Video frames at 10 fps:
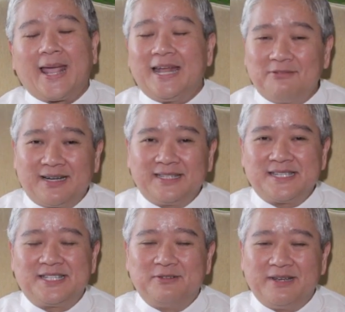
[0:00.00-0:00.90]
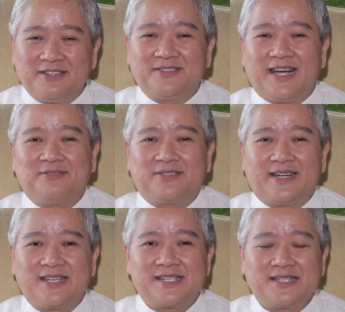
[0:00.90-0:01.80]
And what is the of God for
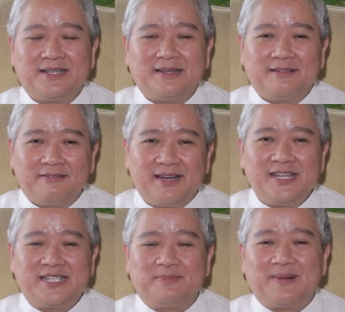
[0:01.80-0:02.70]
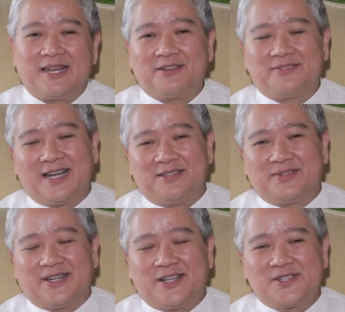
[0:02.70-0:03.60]
us? What is the plan of God
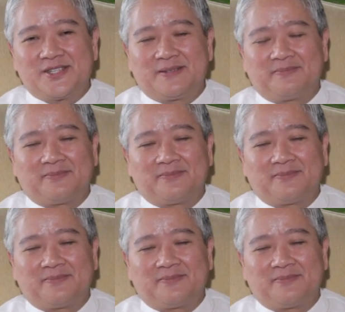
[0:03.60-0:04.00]
for us?